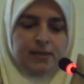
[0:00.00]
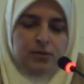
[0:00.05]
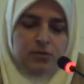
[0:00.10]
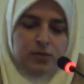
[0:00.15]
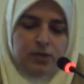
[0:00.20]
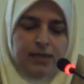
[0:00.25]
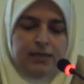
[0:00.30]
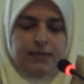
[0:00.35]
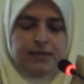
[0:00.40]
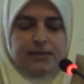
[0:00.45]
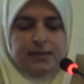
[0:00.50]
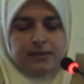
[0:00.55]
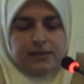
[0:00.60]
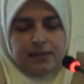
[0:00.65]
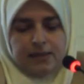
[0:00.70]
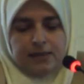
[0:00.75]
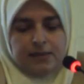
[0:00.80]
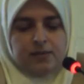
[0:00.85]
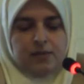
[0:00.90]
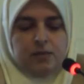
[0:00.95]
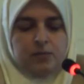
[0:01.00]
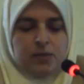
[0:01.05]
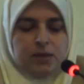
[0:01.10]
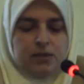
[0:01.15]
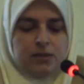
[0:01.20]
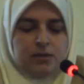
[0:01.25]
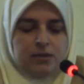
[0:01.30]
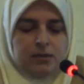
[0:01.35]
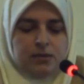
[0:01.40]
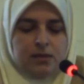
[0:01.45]
rights,
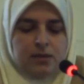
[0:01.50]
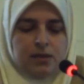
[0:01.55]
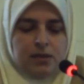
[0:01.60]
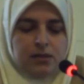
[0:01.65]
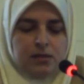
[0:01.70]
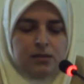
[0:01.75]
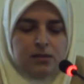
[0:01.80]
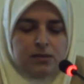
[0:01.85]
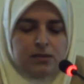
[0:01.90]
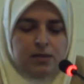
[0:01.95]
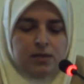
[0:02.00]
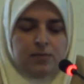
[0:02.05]
entitlements that are